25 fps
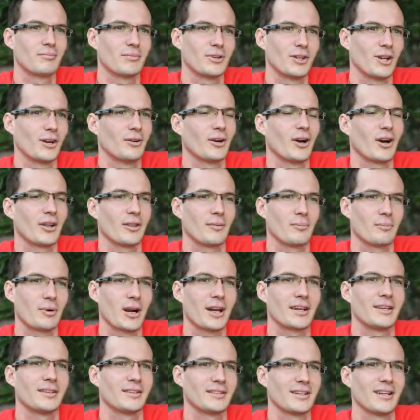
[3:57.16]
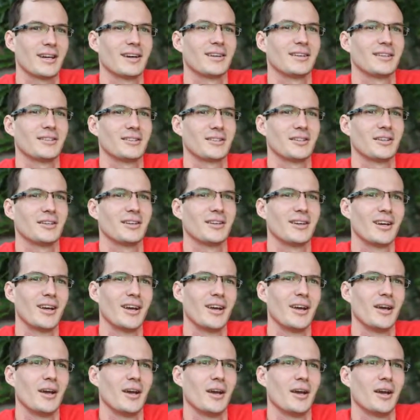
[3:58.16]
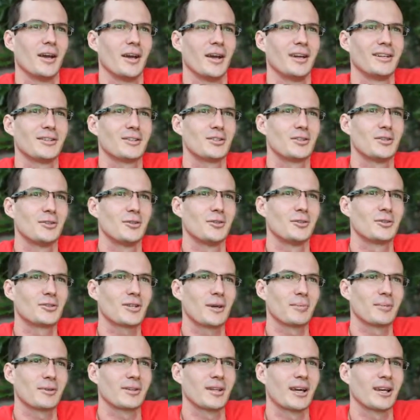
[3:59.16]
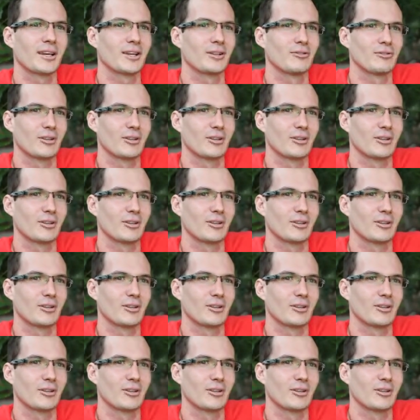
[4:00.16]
either break it down into something they can